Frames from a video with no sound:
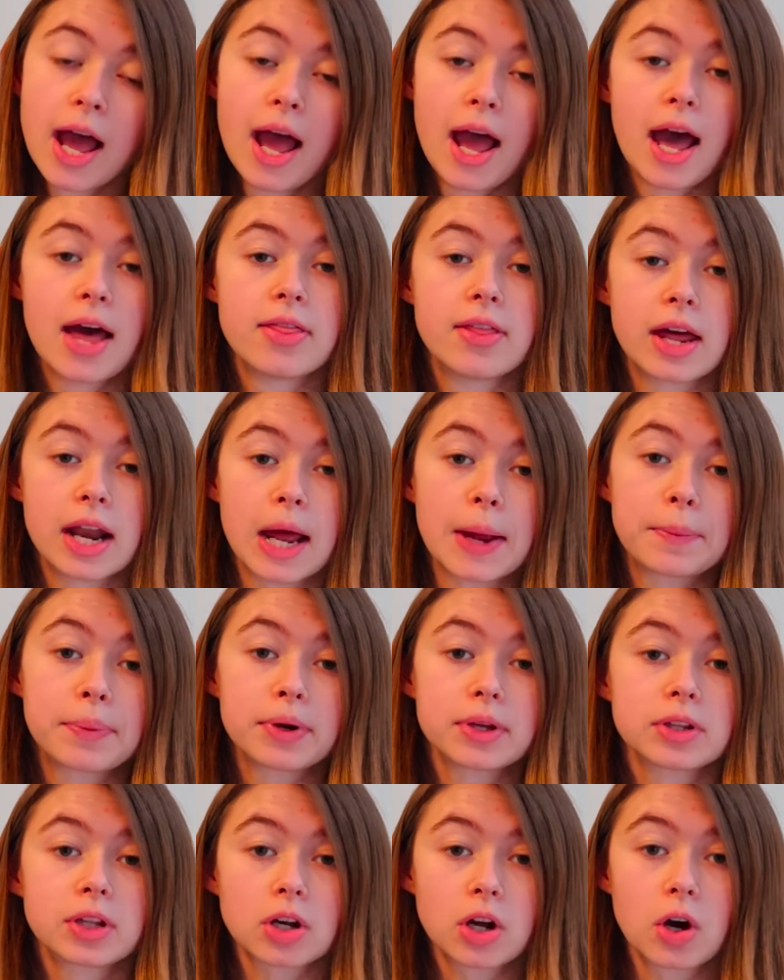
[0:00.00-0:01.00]
and then I
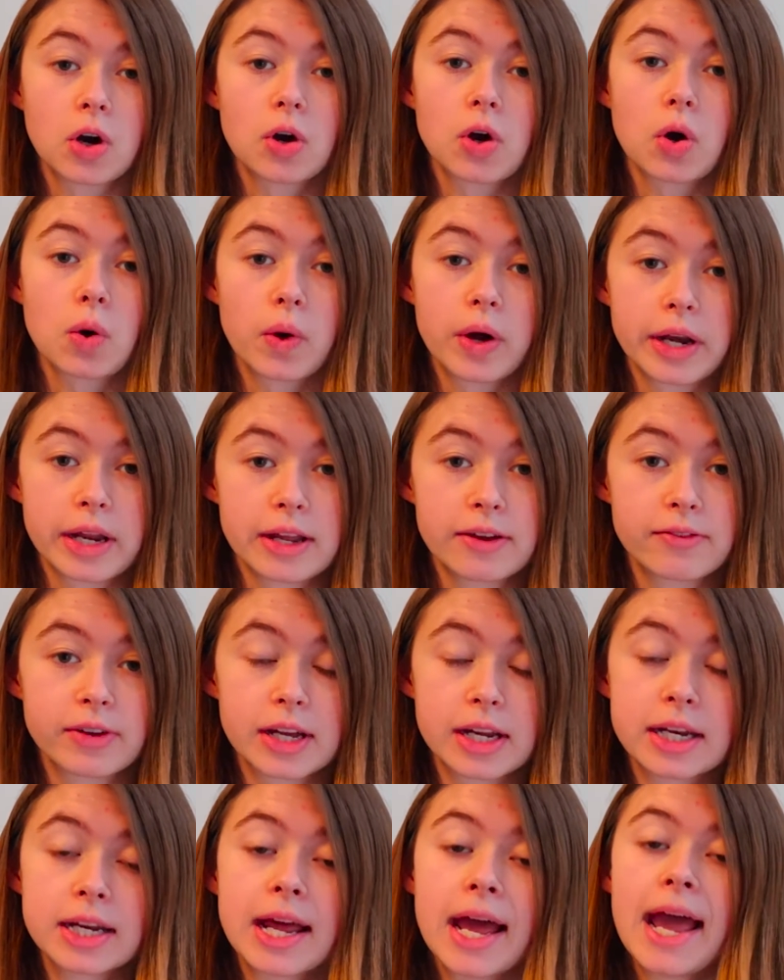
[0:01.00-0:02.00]
put the Coco and Eve
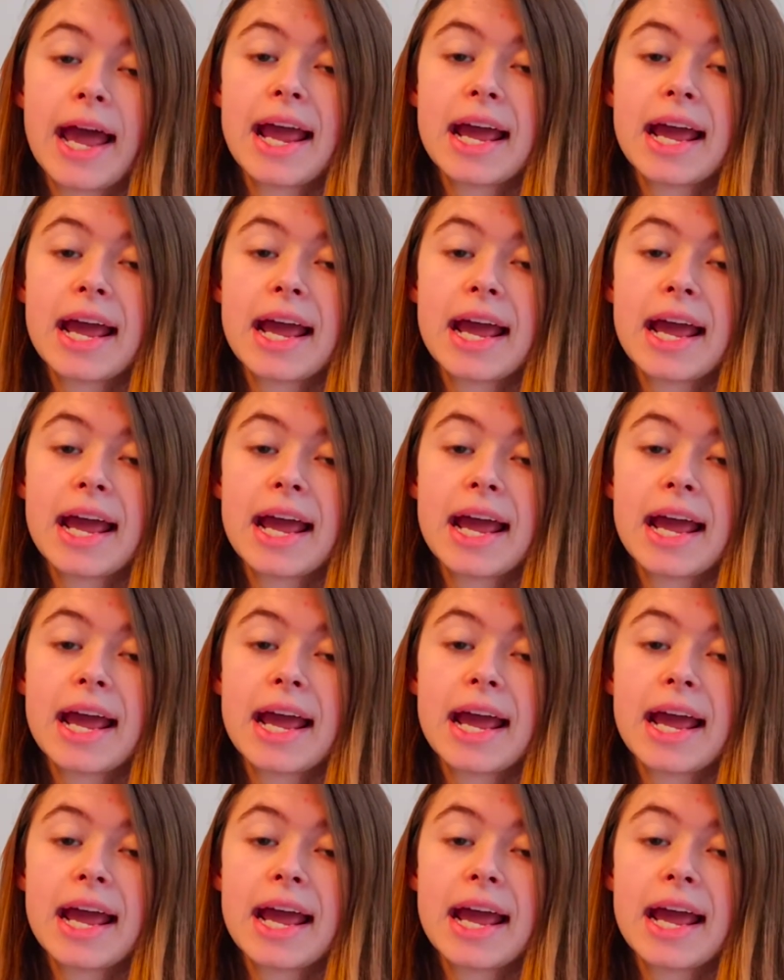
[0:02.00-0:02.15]
in.